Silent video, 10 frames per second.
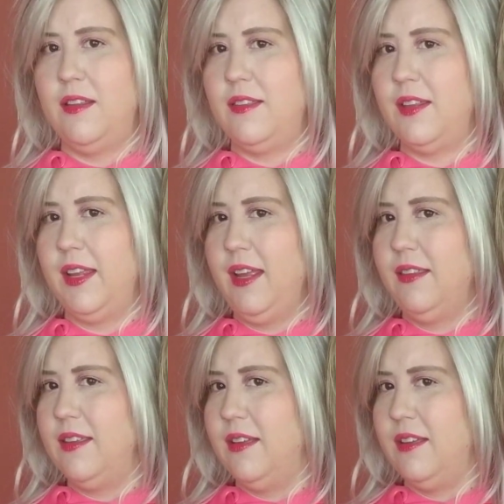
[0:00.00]
the
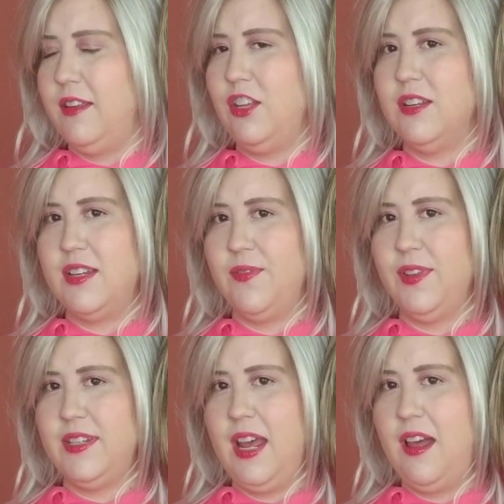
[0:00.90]
length. You can
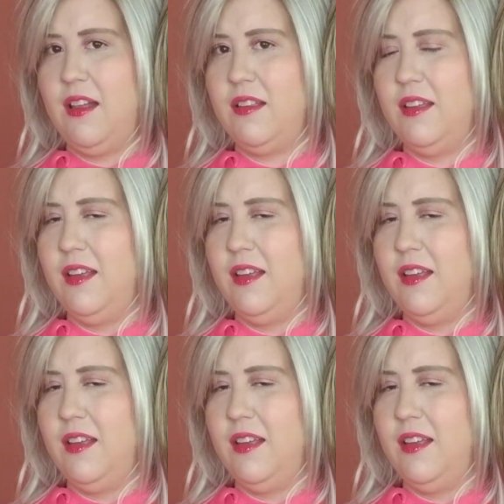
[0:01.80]
definitely tell